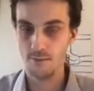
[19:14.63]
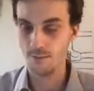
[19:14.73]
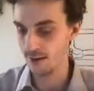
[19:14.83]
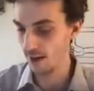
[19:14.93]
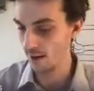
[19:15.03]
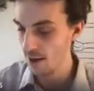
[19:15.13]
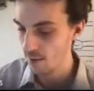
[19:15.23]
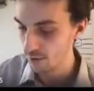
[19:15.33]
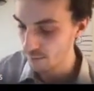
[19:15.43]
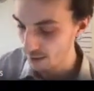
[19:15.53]
stuff like that,
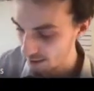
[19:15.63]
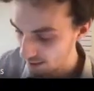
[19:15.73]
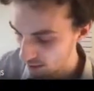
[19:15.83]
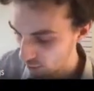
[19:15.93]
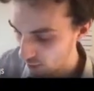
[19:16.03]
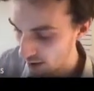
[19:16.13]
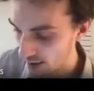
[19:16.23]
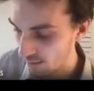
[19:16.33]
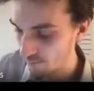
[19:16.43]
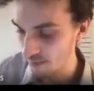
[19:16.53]
which means this is already
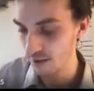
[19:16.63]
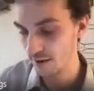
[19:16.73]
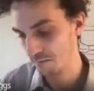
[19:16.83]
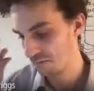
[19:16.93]
infinite.